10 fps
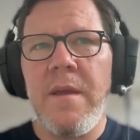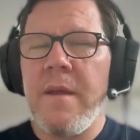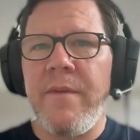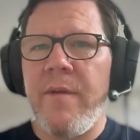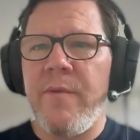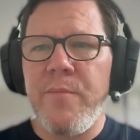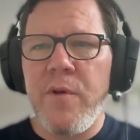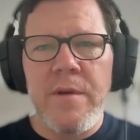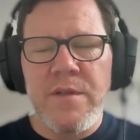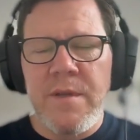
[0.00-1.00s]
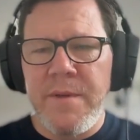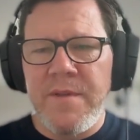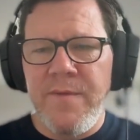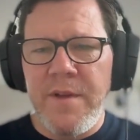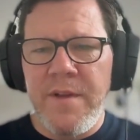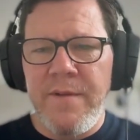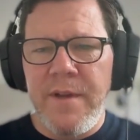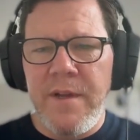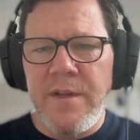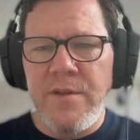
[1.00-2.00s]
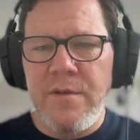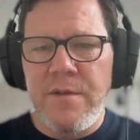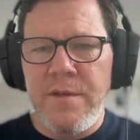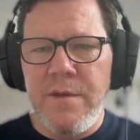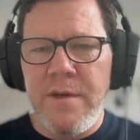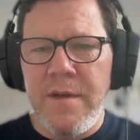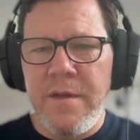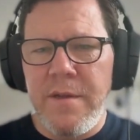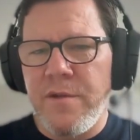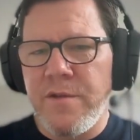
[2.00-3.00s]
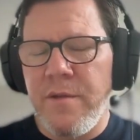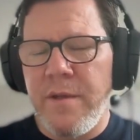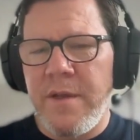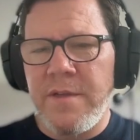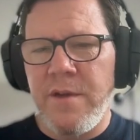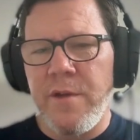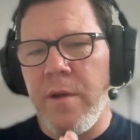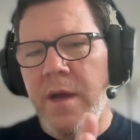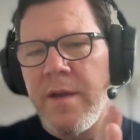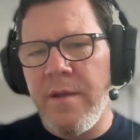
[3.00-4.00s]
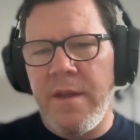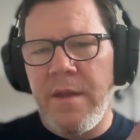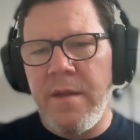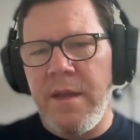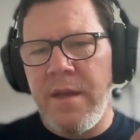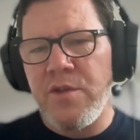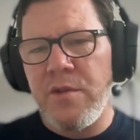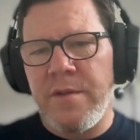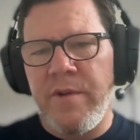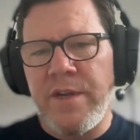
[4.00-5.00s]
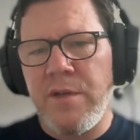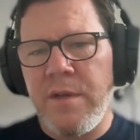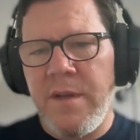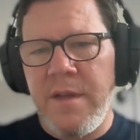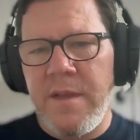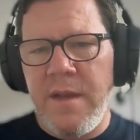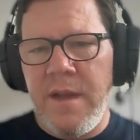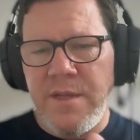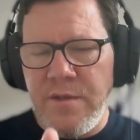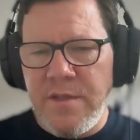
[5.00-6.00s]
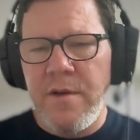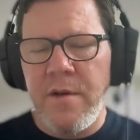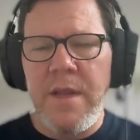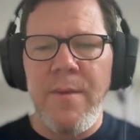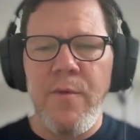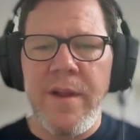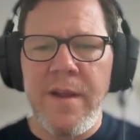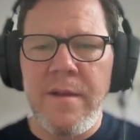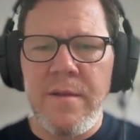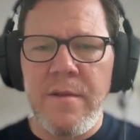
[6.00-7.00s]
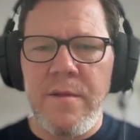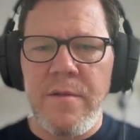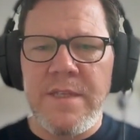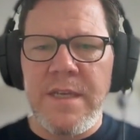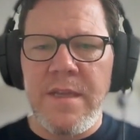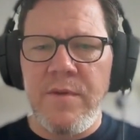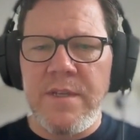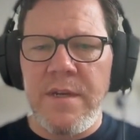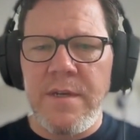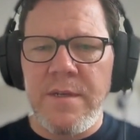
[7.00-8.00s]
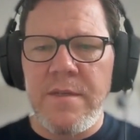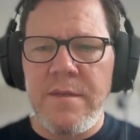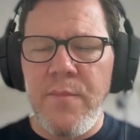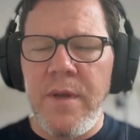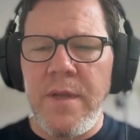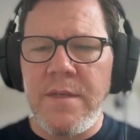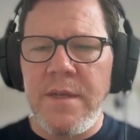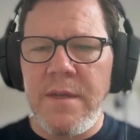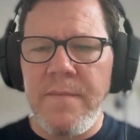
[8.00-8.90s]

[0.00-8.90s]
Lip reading: every partnership is very different in nature. So I think those two things. So you align on the initial direction, and then as you start collaborating, you see the results pretty easily